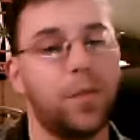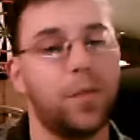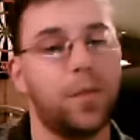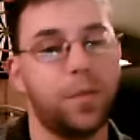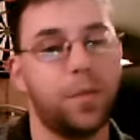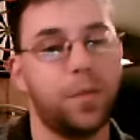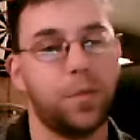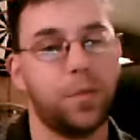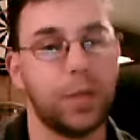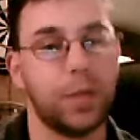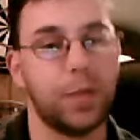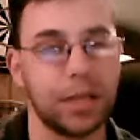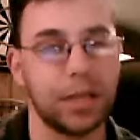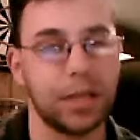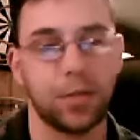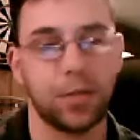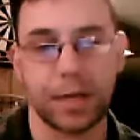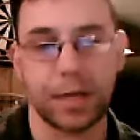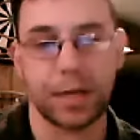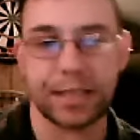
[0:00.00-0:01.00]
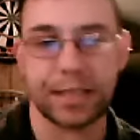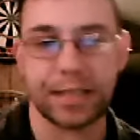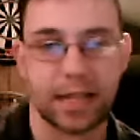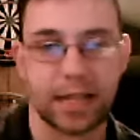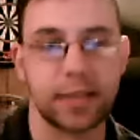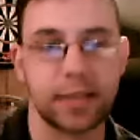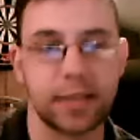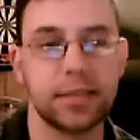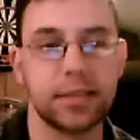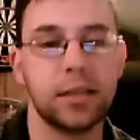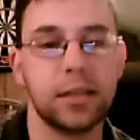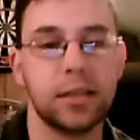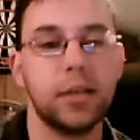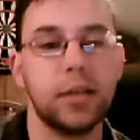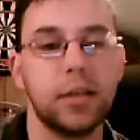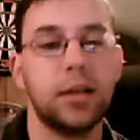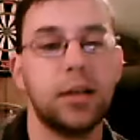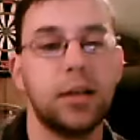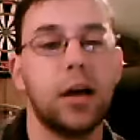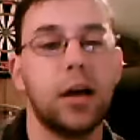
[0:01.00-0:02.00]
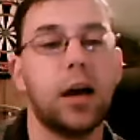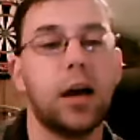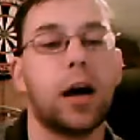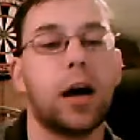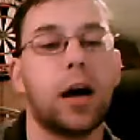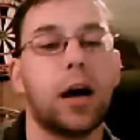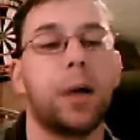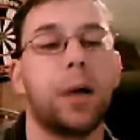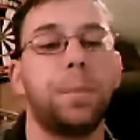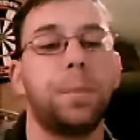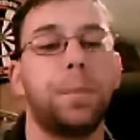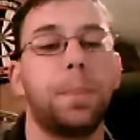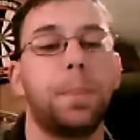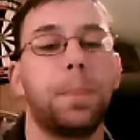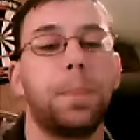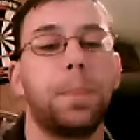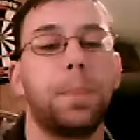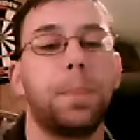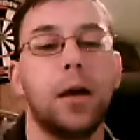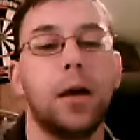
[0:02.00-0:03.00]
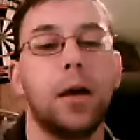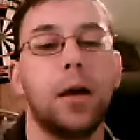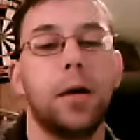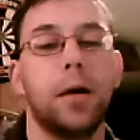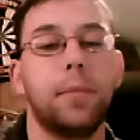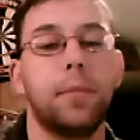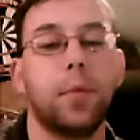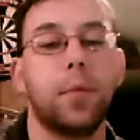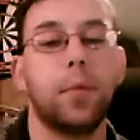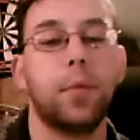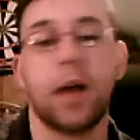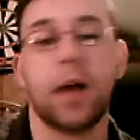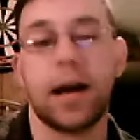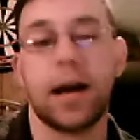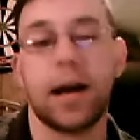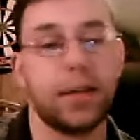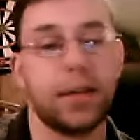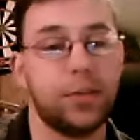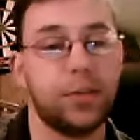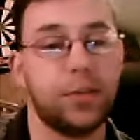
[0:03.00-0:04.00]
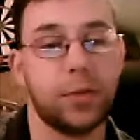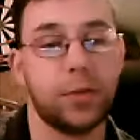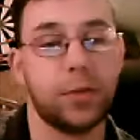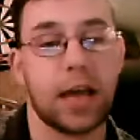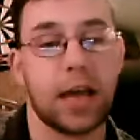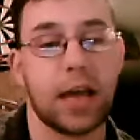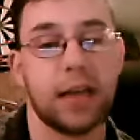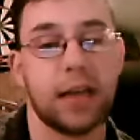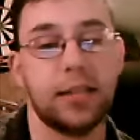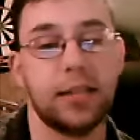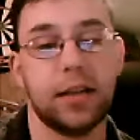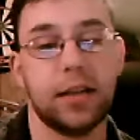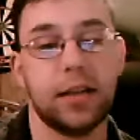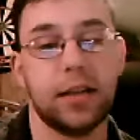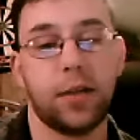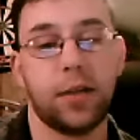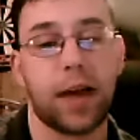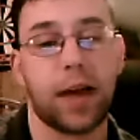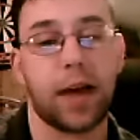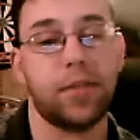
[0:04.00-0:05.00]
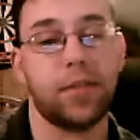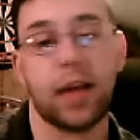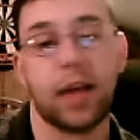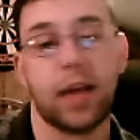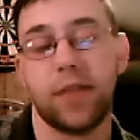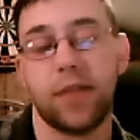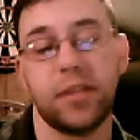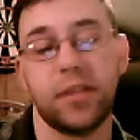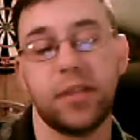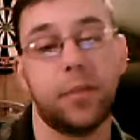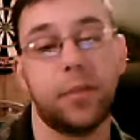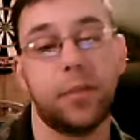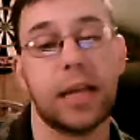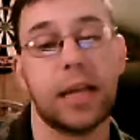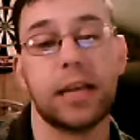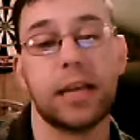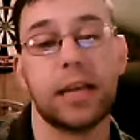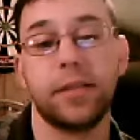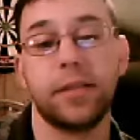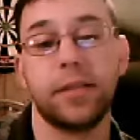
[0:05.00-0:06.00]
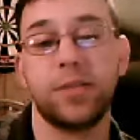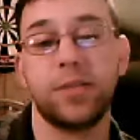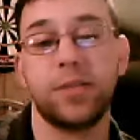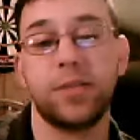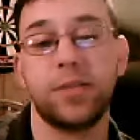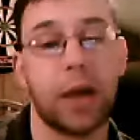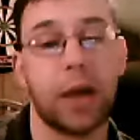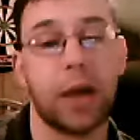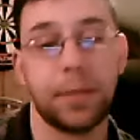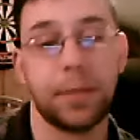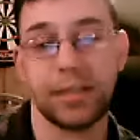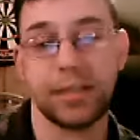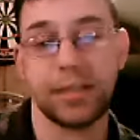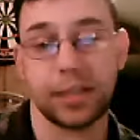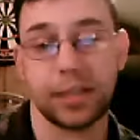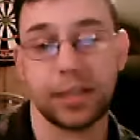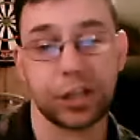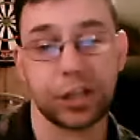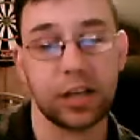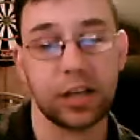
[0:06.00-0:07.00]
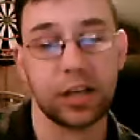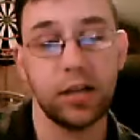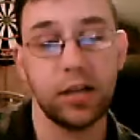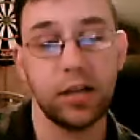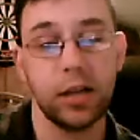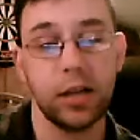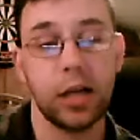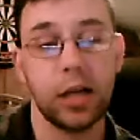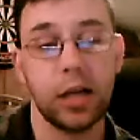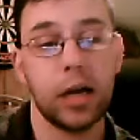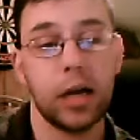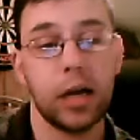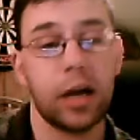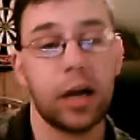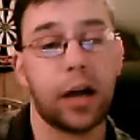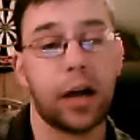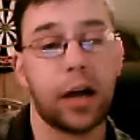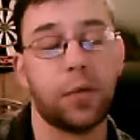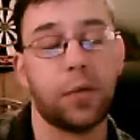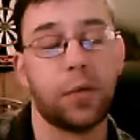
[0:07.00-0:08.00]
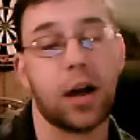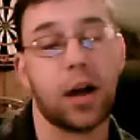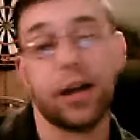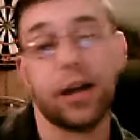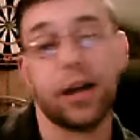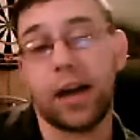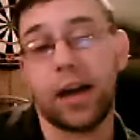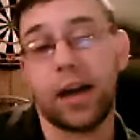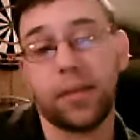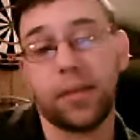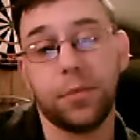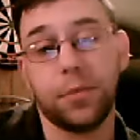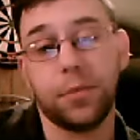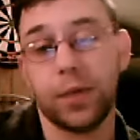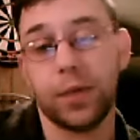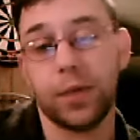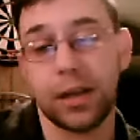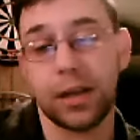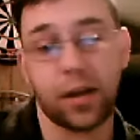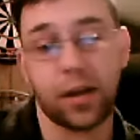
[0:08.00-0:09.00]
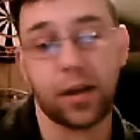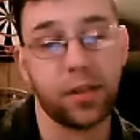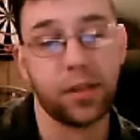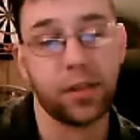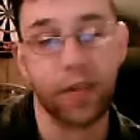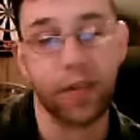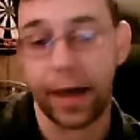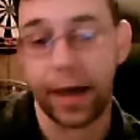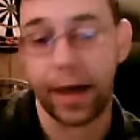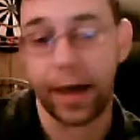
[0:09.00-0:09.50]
we need to reassess. But we're not going to do that having them laying in the supine position, and we're not going to have them doing it on the leg,